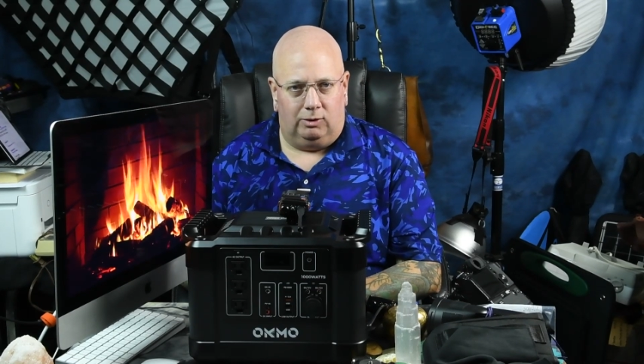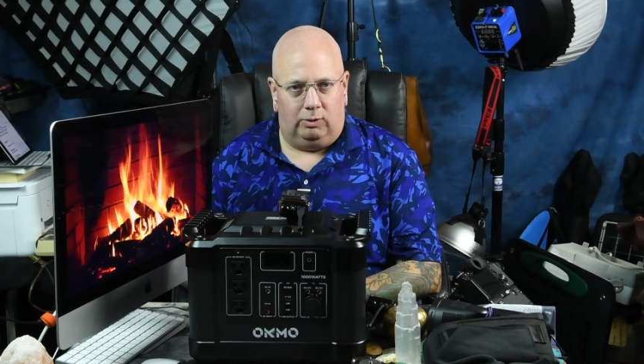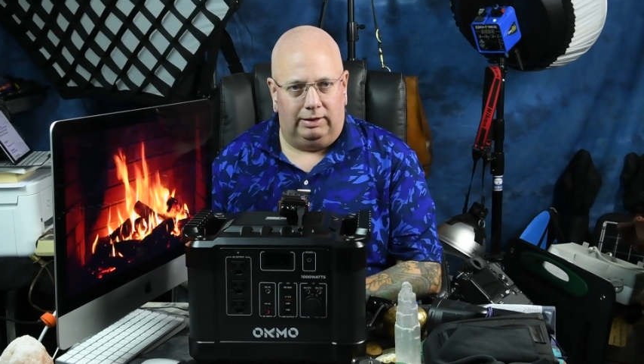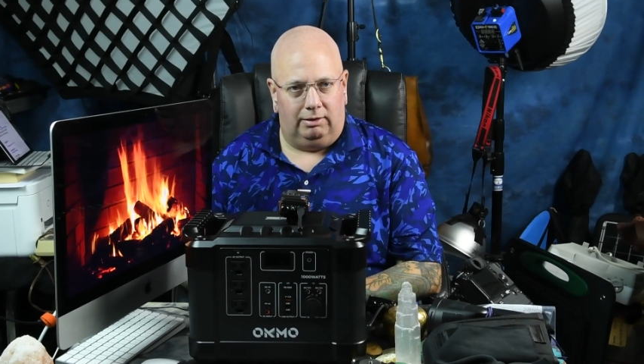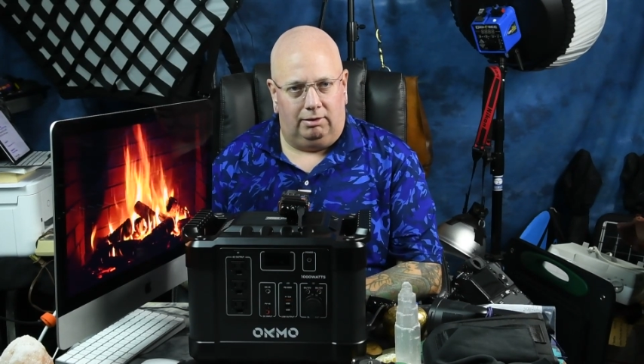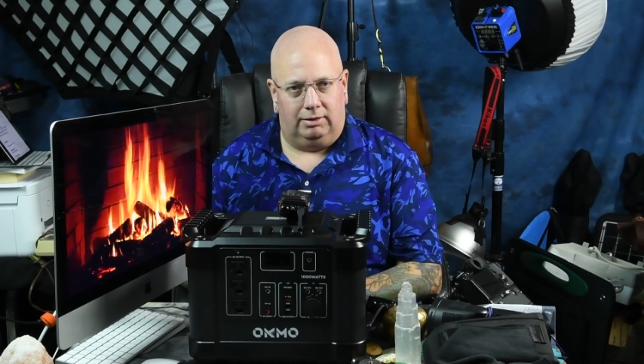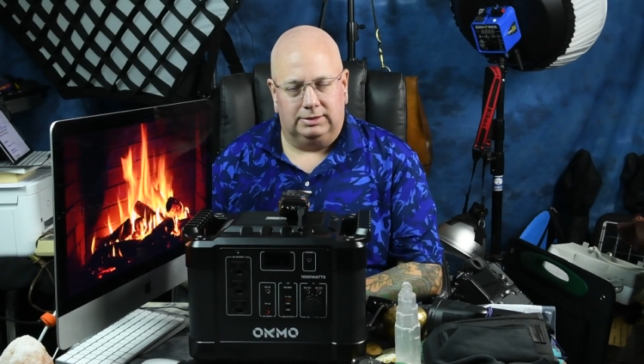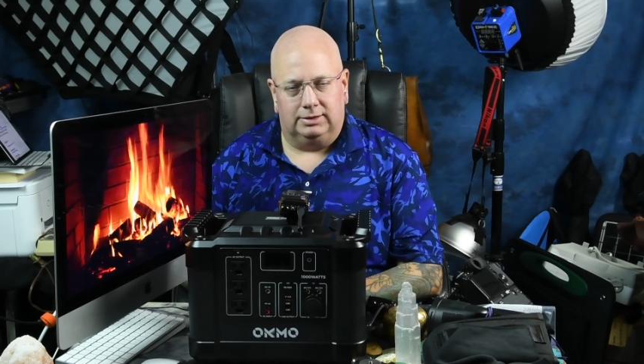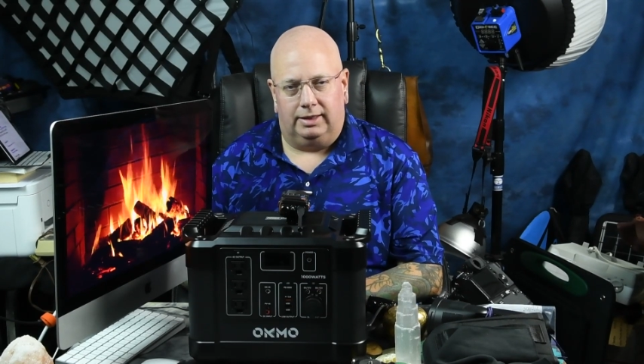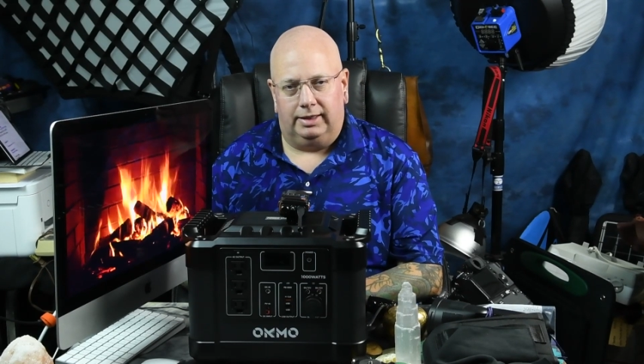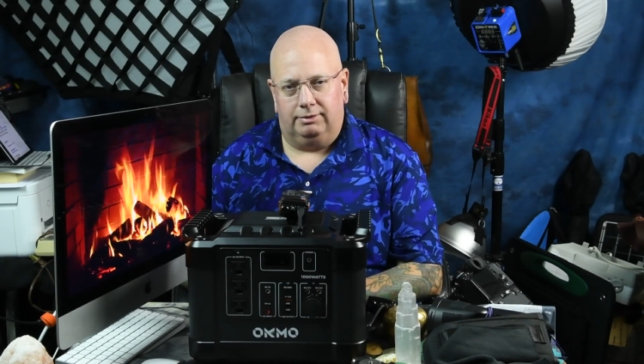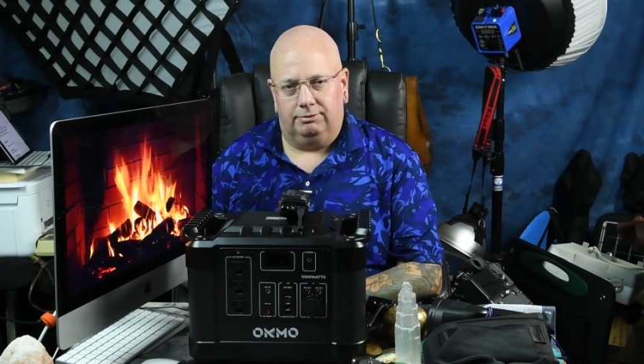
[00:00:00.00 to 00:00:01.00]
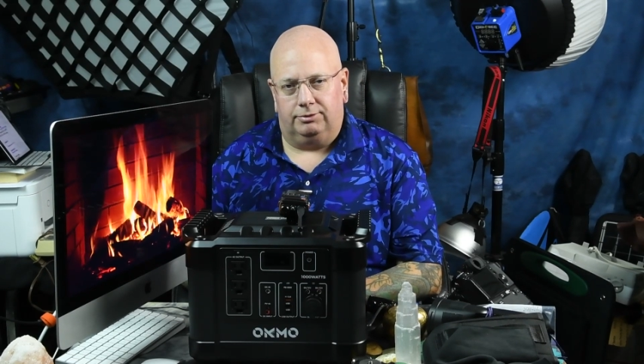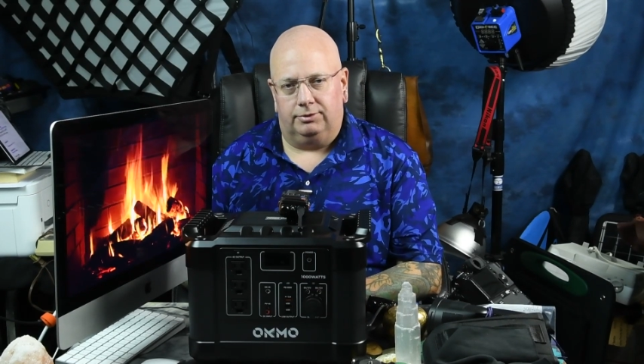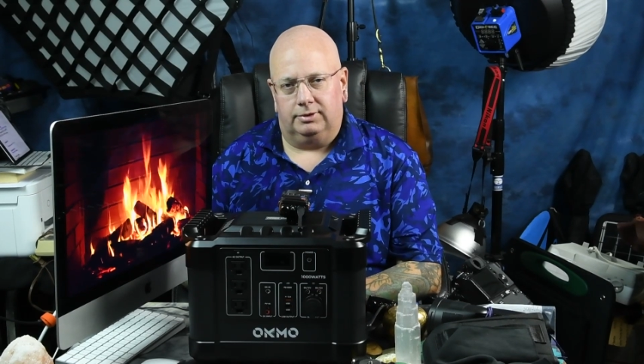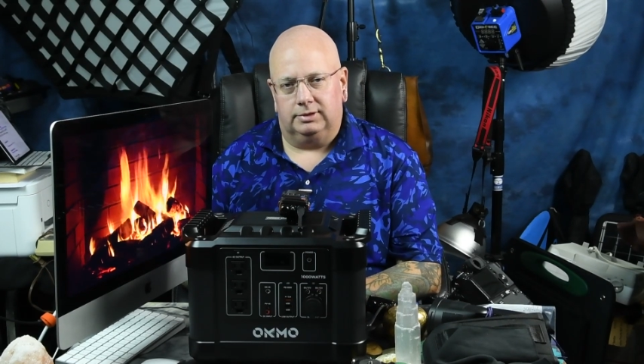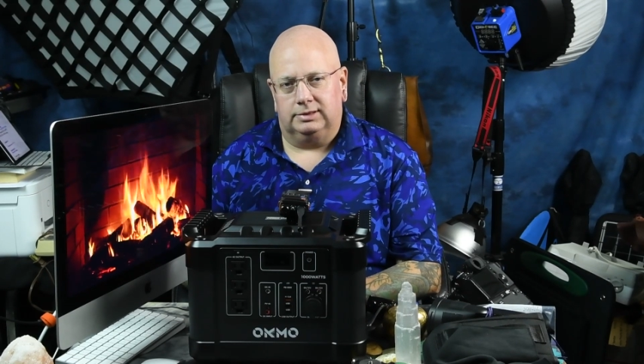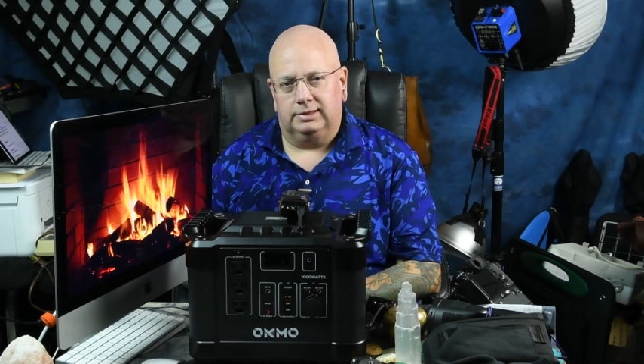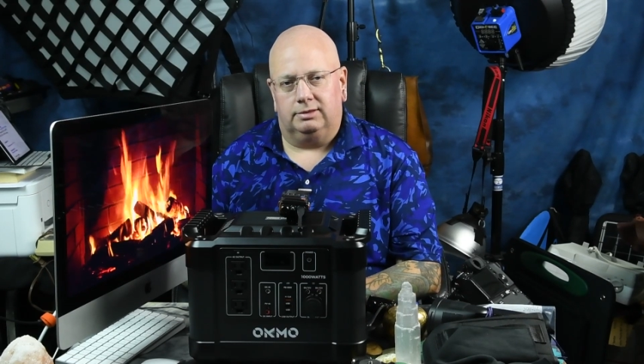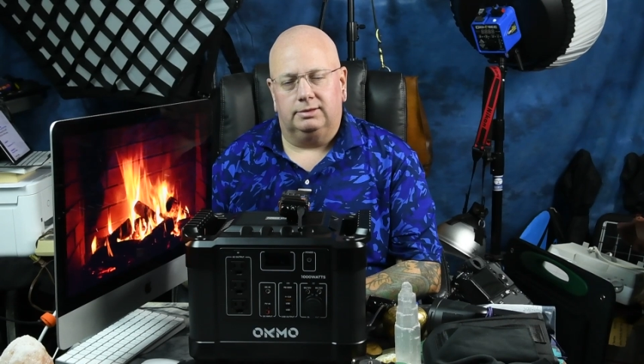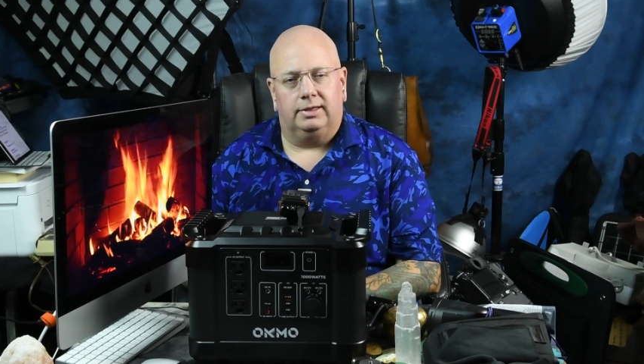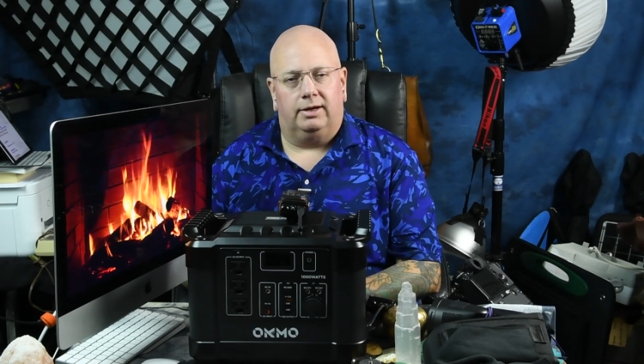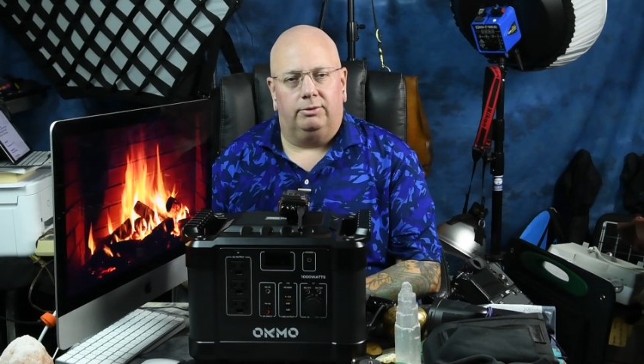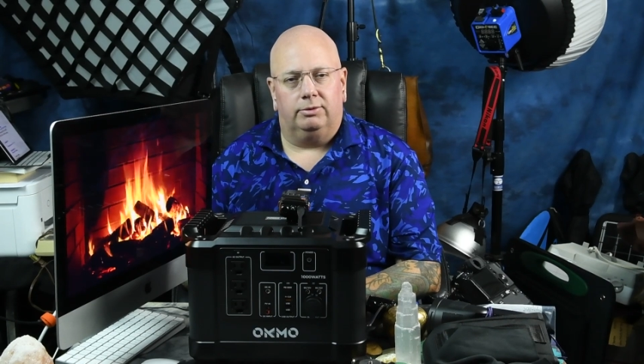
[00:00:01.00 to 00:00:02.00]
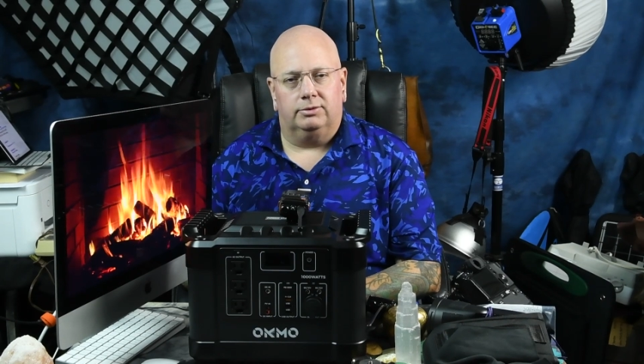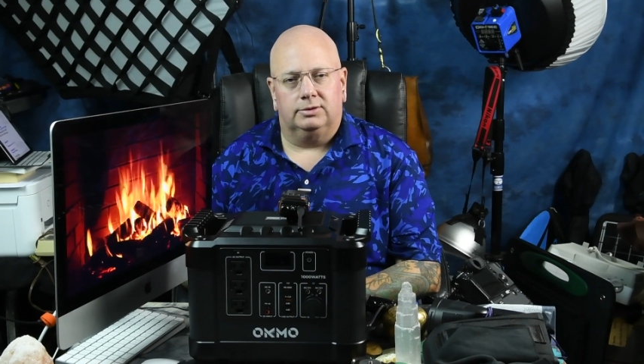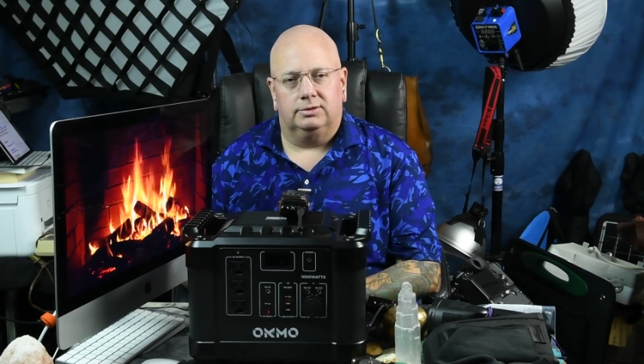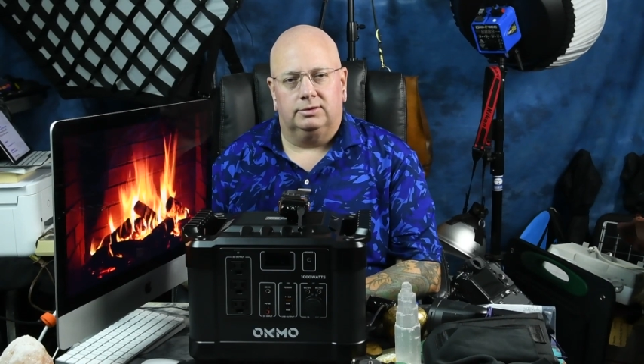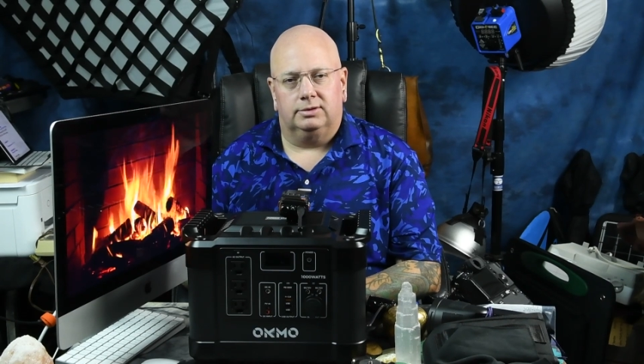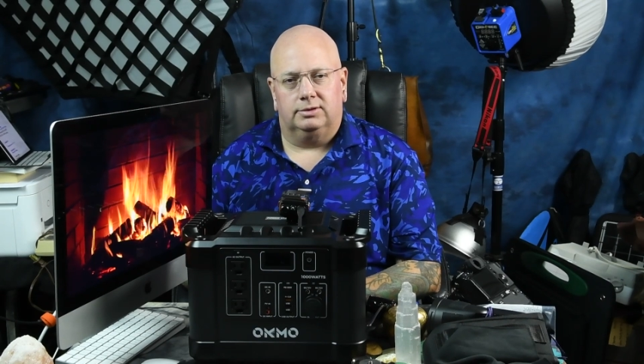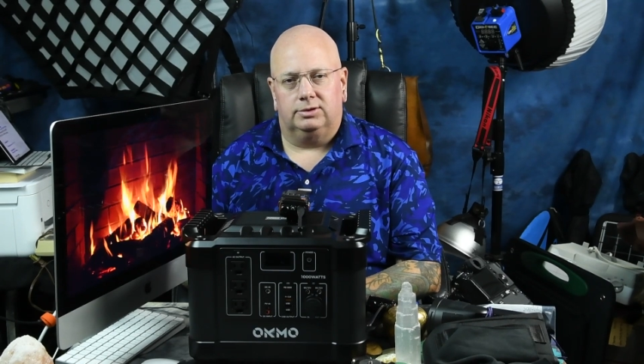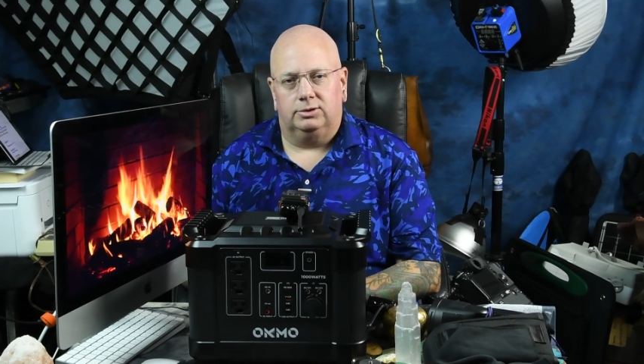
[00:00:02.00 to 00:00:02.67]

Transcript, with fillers: quite a long time for the cell towers